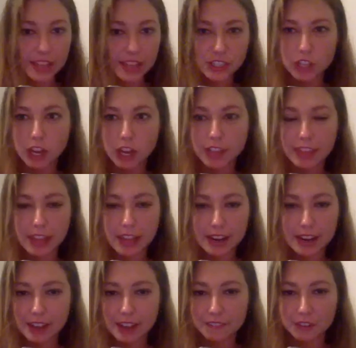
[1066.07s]
saw that
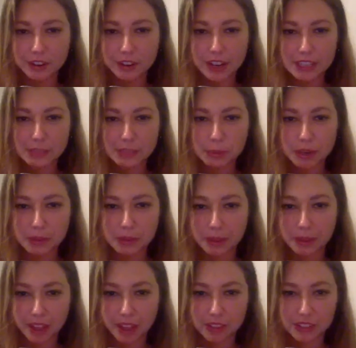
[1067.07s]
and I forgot to put it in my
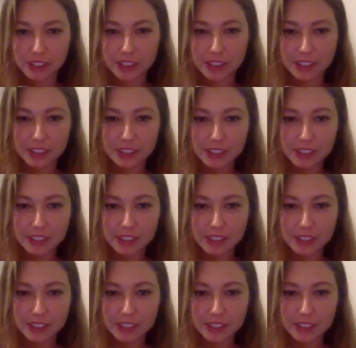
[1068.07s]
calendar.